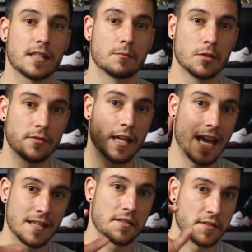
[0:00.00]
seen the movie
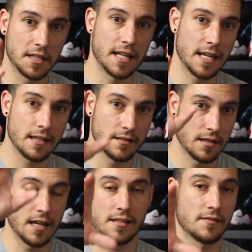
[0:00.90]
as of today,
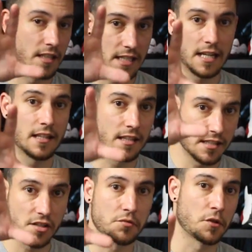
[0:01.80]
as of the day that
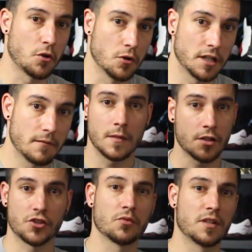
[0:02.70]
this is recording.
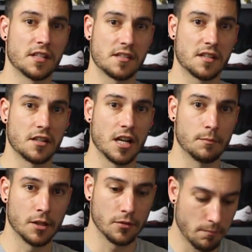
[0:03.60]
Not sure when this is gonna
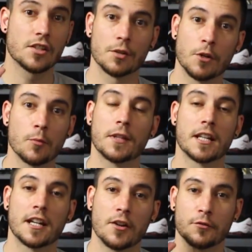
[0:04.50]
upload. So I'm hoping
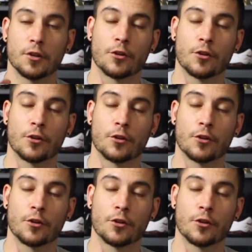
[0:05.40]
that I don't